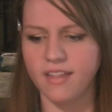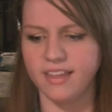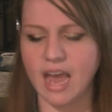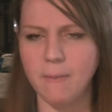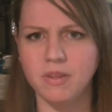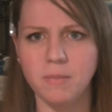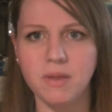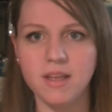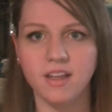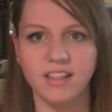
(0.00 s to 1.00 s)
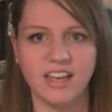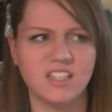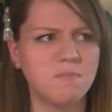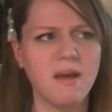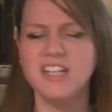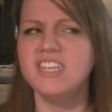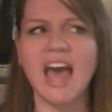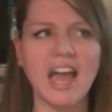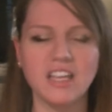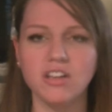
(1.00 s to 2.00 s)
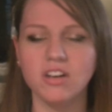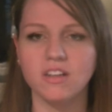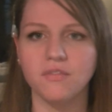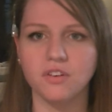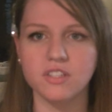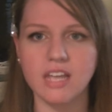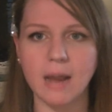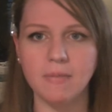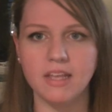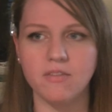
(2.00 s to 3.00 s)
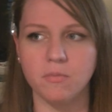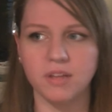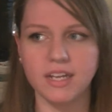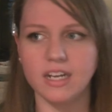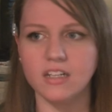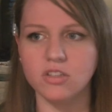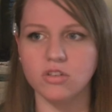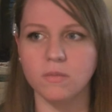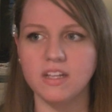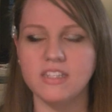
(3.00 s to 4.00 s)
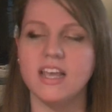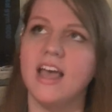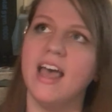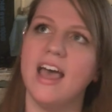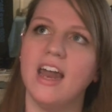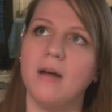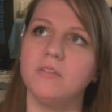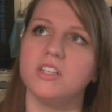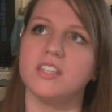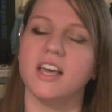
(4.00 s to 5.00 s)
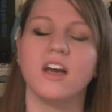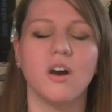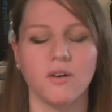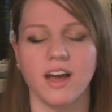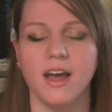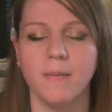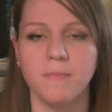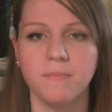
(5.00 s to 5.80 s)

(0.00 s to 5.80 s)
They happen to be like spectacular at the first time they even played instruments. And I'm just like, okay,